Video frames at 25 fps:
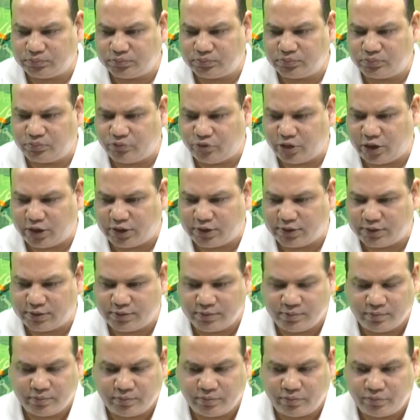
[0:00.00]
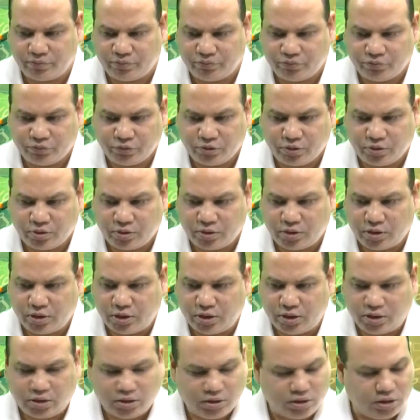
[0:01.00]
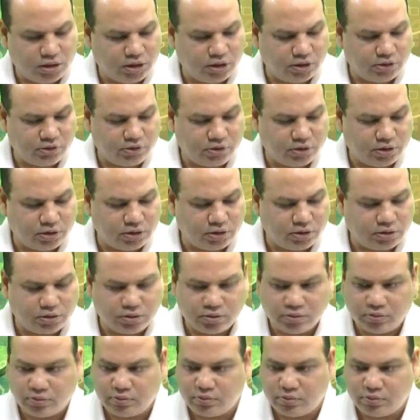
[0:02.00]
weights. Next is